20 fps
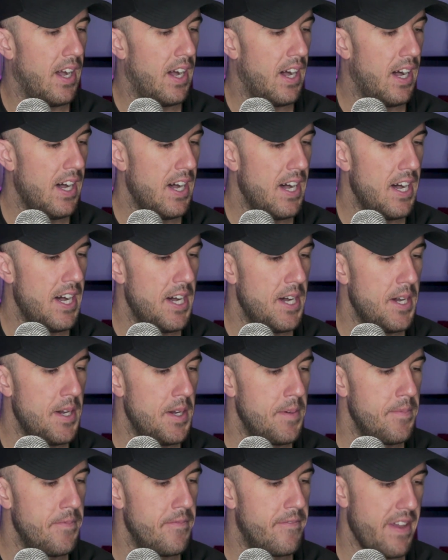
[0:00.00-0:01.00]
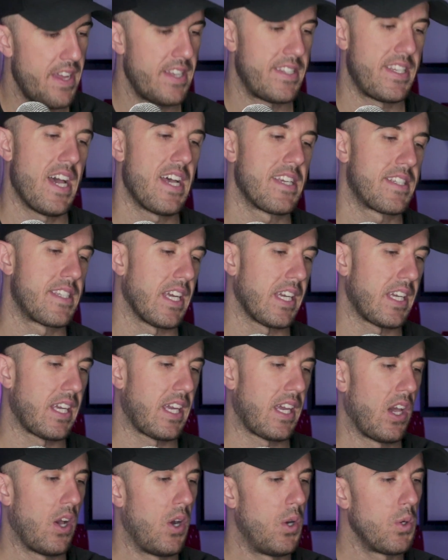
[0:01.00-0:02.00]

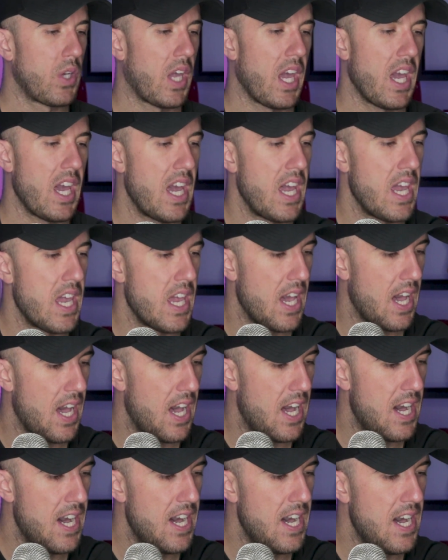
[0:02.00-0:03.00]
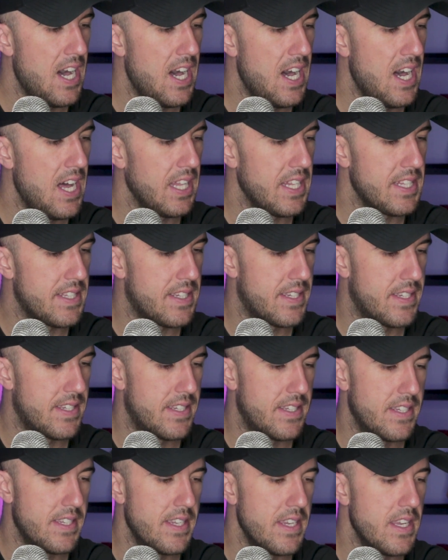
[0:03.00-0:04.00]
Fantastic. Okay. Let's
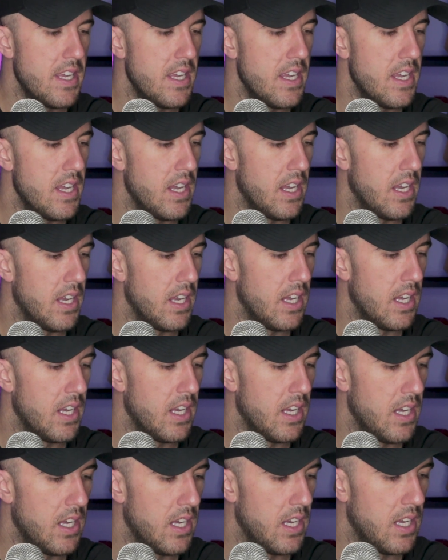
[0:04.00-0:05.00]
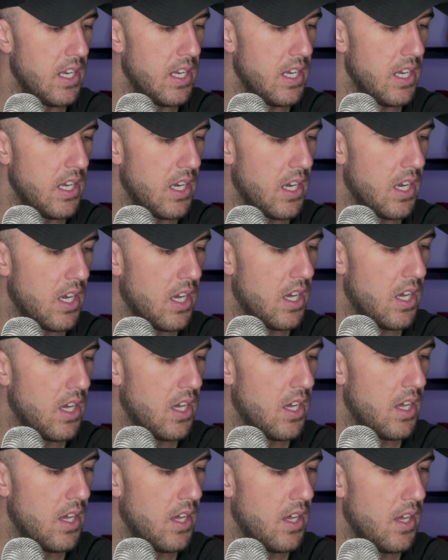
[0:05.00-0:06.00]
see.
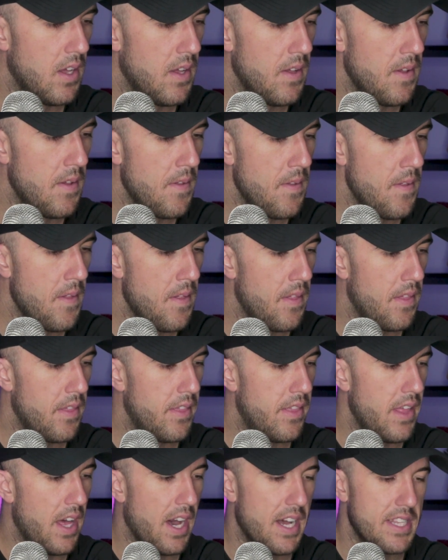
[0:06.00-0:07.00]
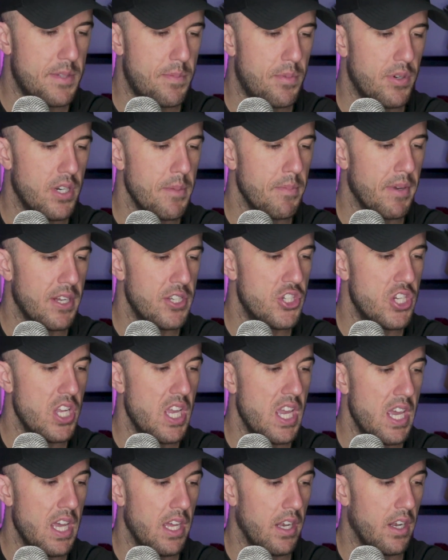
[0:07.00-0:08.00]
That's pretty
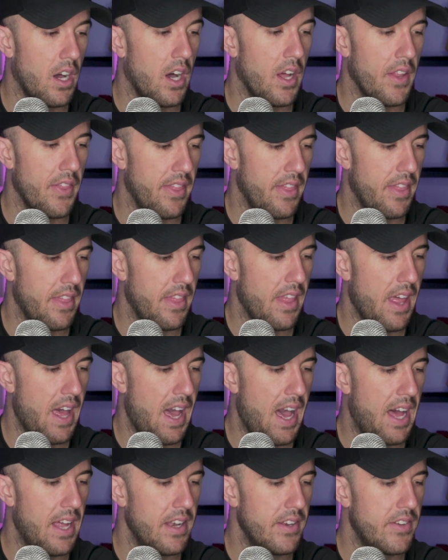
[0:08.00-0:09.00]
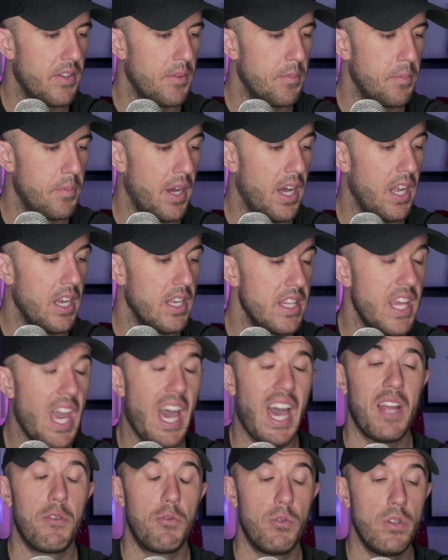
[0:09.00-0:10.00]
much it on that. But
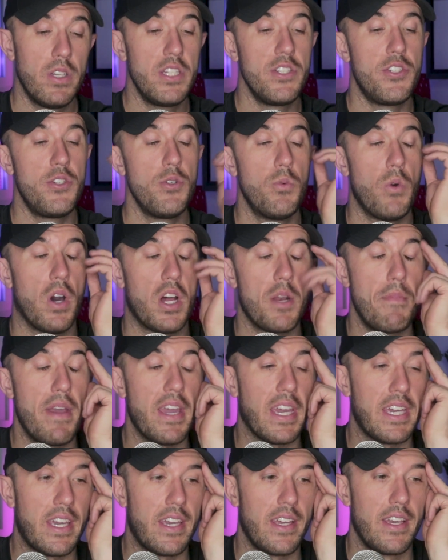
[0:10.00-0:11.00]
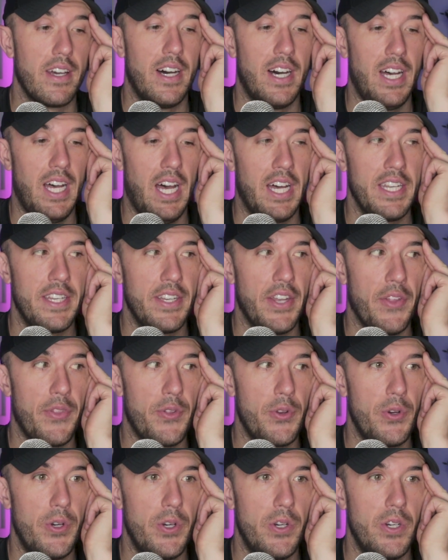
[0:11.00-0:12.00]
yeah, I really do want to make
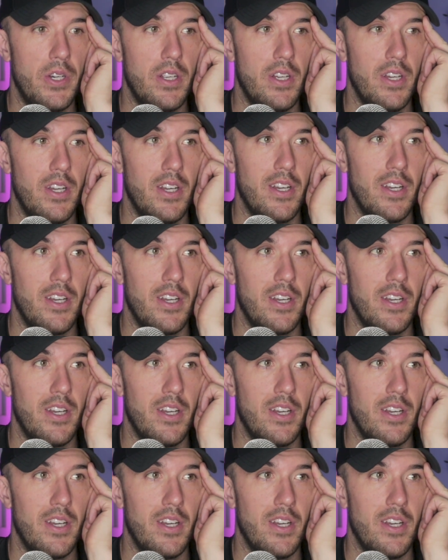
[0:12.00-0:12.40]
another